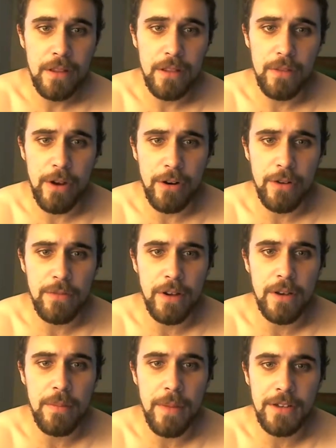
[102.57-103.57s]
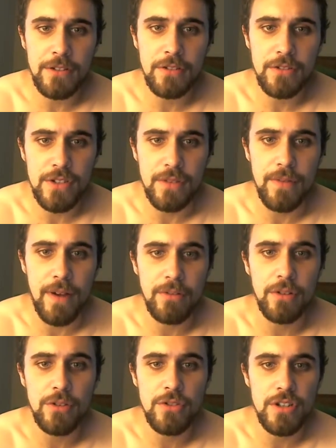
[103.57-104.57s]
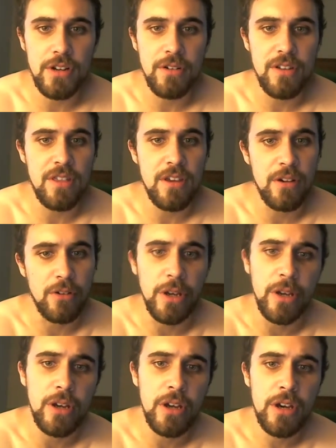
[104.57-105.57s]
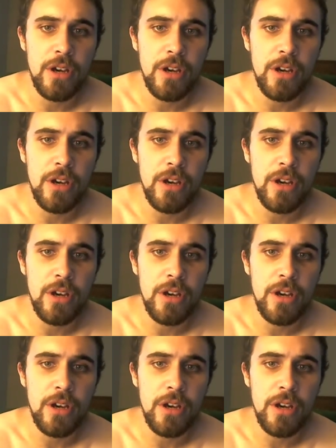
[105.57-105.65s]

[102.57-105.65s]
The very fundamentals of evolutionary theory